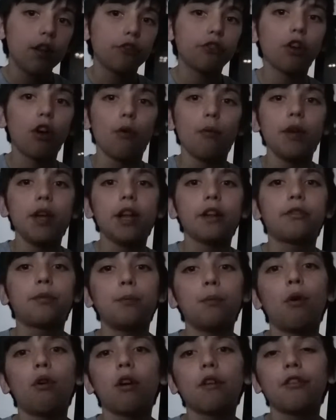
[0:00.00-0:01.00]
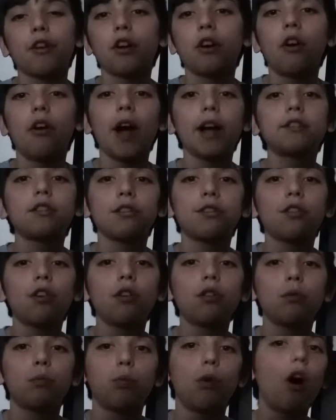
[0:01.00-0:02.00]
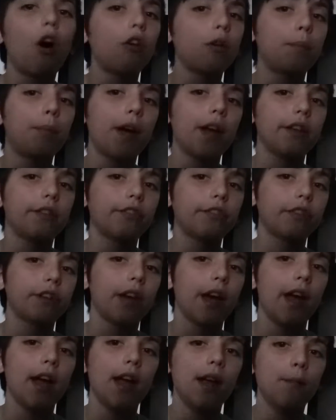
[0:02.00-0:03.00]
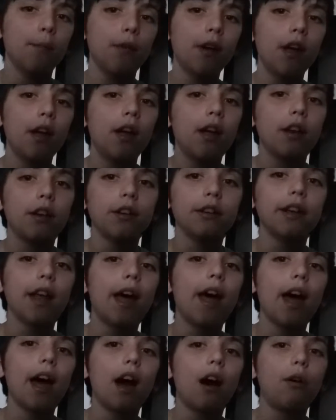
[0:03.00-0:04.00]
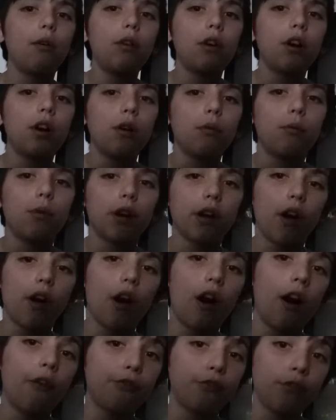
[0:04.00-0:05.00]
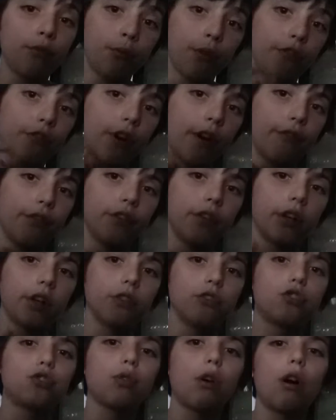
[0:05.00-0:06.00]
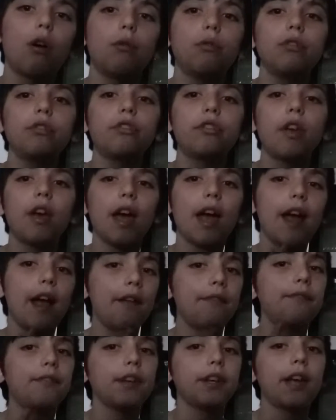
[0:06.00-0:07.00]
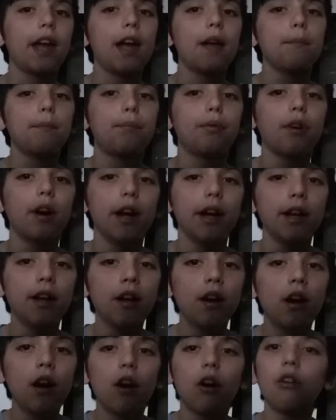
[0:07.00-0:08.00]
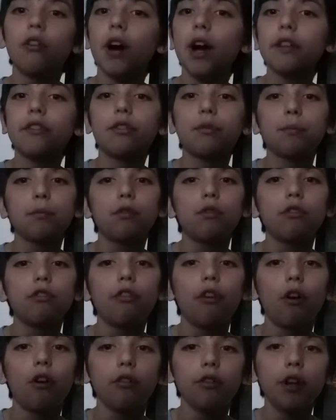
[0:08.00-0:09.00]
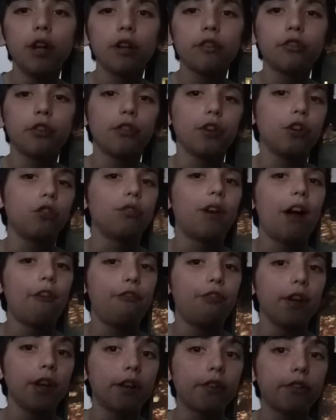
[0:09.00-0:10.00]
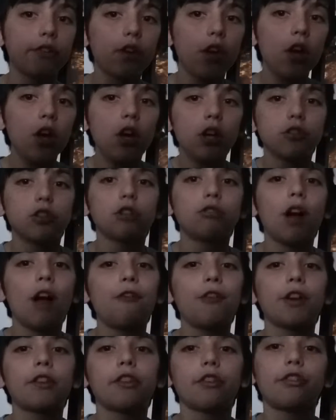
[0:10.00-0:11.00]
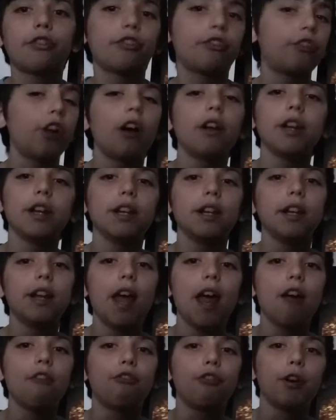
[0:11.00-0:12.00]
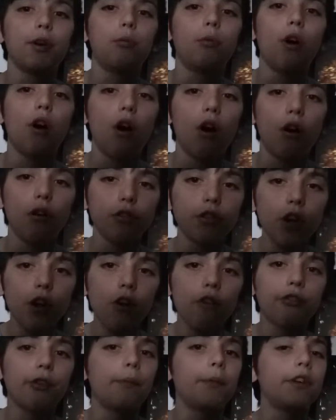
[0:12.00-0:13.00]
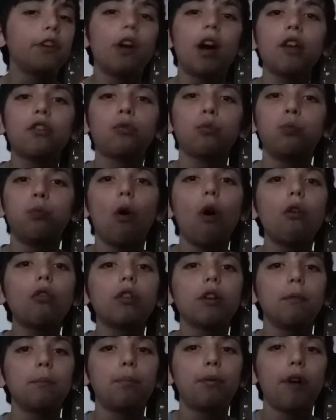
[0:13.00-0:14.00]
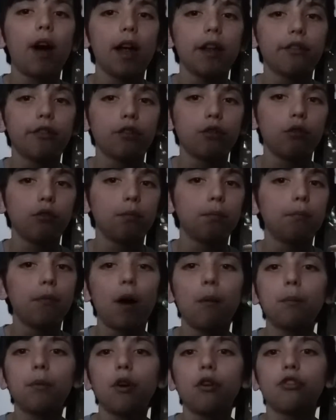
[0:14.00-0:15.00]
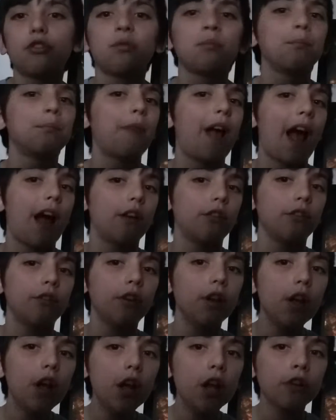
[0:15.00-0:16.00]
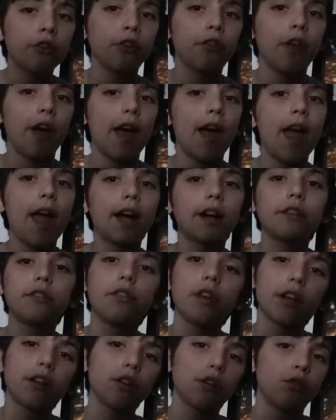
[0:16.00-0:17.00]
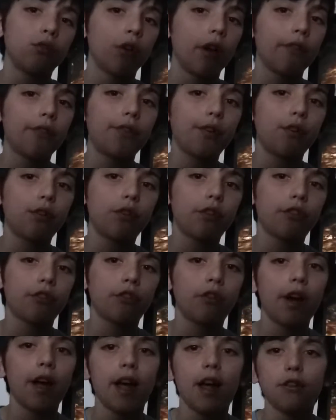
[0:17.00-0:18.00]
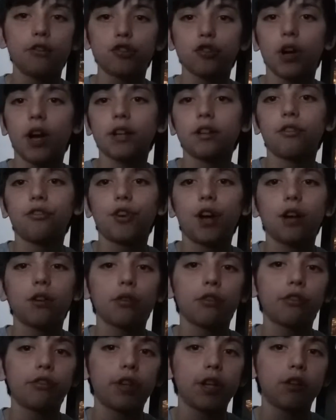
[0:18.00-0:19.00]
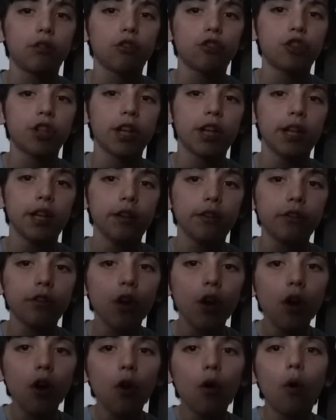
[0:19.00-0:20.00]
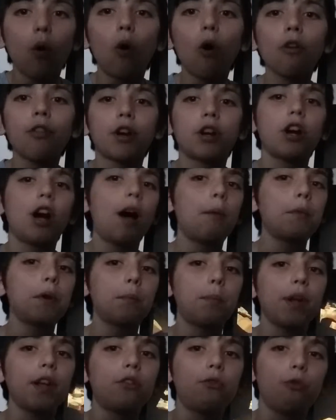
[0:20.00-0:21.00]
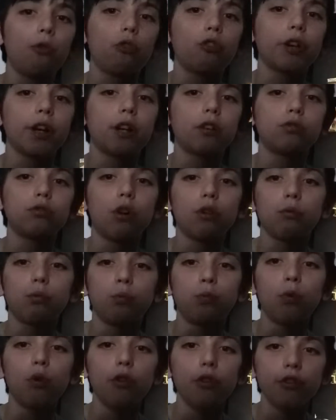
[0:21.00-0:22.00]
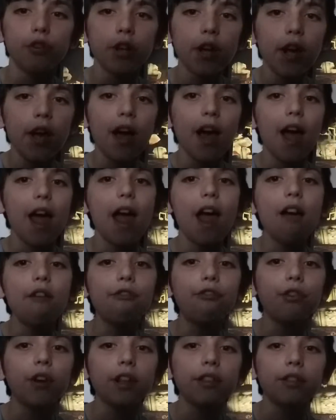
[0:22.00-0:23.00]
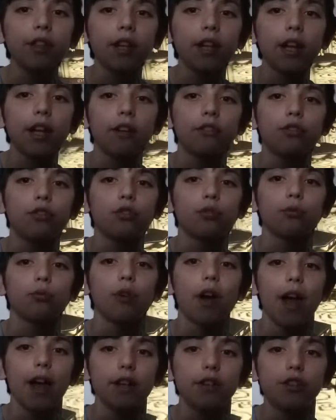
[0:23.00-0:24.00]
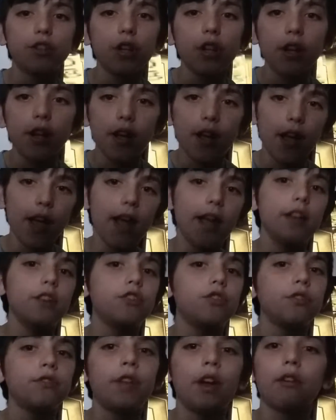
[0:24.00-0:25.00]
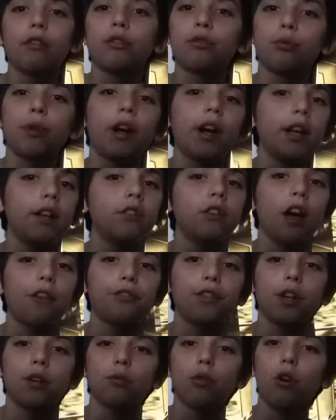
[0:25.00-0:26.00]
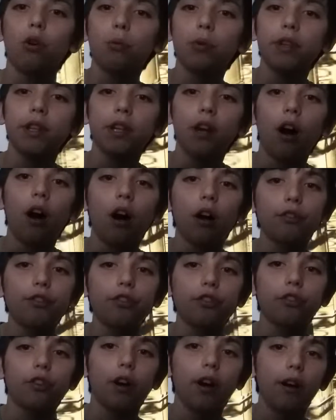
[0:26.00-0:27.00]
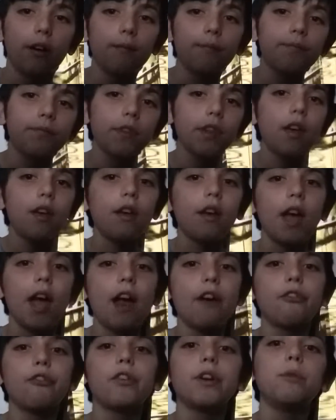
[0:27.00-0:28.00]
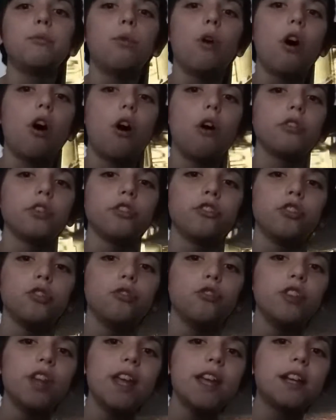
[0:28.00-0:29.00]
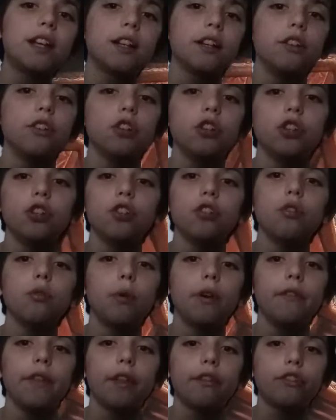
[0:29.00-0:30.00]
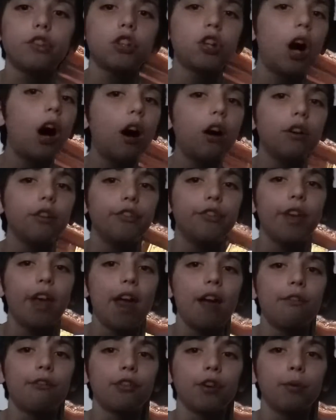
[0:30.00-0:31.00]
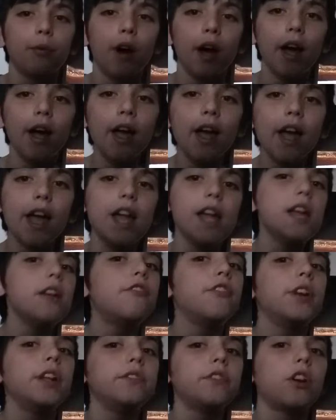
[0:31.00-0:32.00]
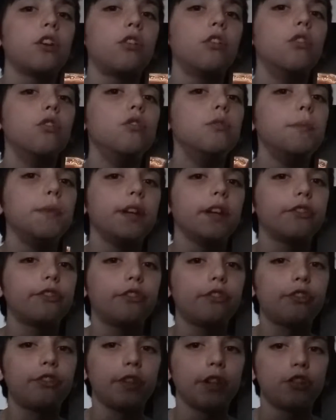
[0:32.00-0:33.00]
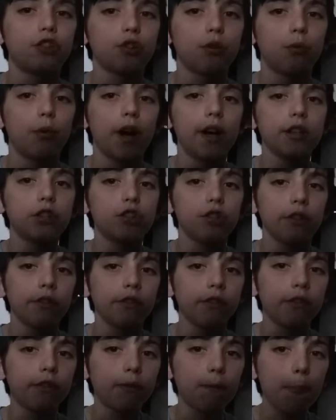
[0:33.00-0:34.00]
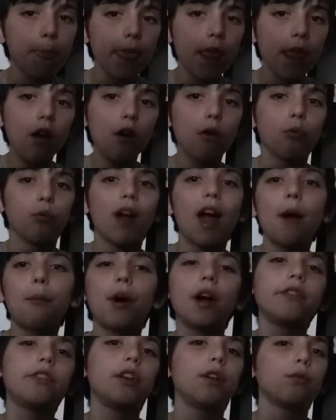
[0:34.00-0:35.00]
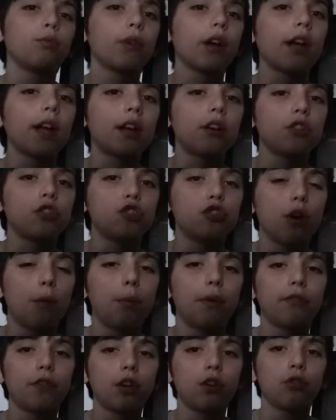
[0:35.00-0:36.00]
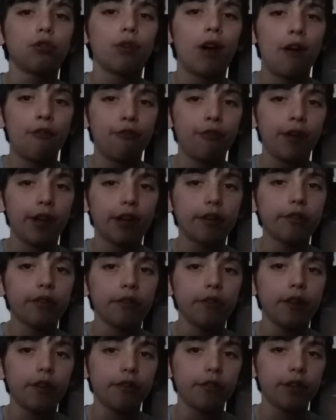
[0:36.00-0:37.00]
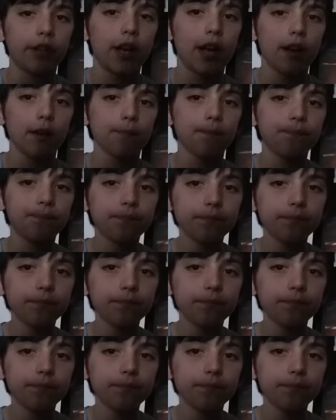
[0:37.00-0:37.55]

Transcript: So, it's more of a collectathon, world-based game. Now, we've covered the controls and the gameplay, let's move on to the graphics. The graphics are stunning in every world, from the nice welcome place called Mumbo's Mountain, to the hectic Gruntilda's Lair trying to find all the secret jiggies, or the calm and peaceful Quick Quack Wood. Everything is great, and there is really nothing wrong with the art style. Every world is unique and new, and there's colors everywhere, even in the gloomiest situations. Rareware did a really good job on the graphics in this game.